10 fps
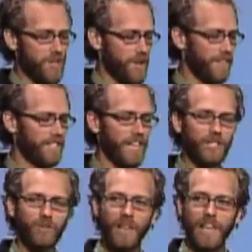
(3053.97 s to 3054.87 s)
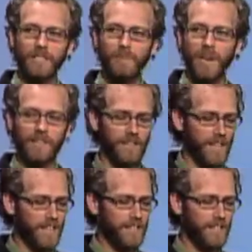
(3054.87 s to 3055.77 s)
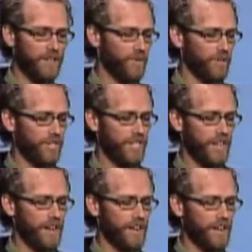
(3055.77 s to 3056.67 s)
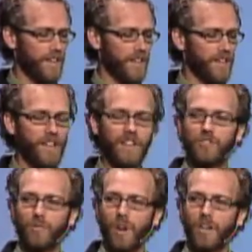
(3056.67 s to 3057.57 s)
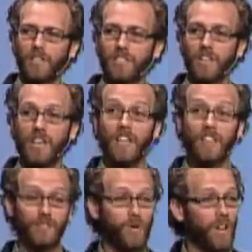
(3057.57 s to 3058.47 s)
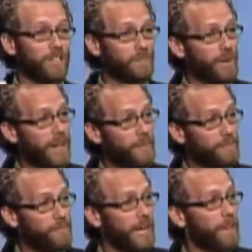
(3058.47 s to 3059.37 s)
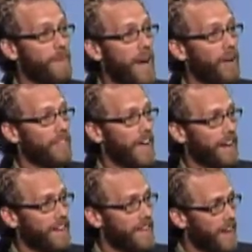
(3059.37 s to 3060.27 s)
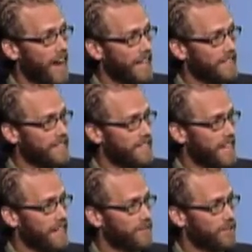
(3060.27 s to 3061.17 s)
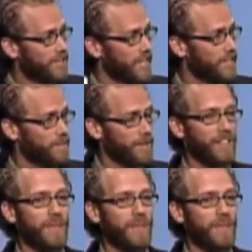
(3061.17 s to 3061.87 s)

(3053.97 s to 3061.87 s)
You have the sexual aspect, ending in orgy there. Drugs, the drugs bring about that heightened state of suggestibility.